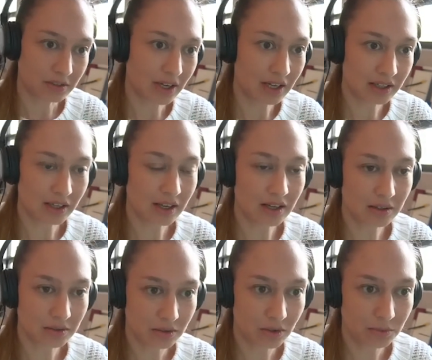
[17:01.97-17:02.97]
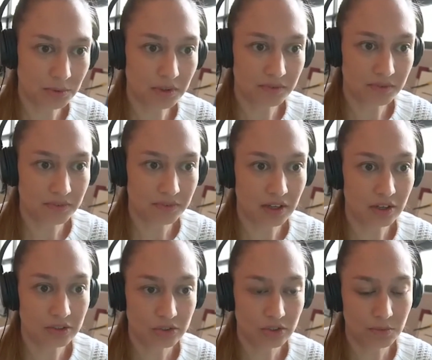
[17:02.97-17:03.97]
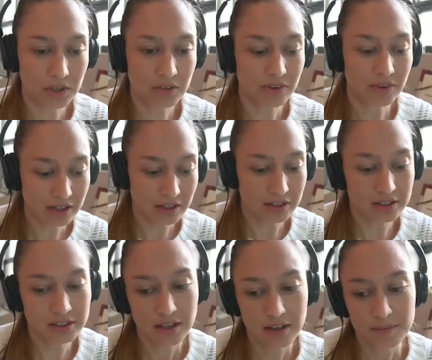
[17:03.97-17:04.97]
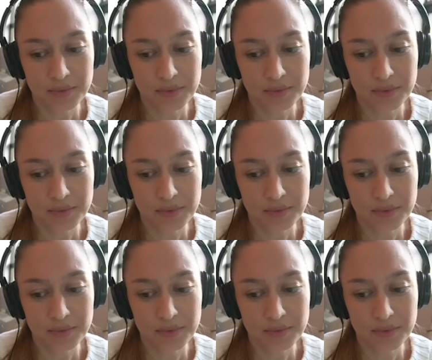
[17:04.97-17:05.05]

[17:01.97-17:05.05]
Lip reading: So I had like a group of contributing writers,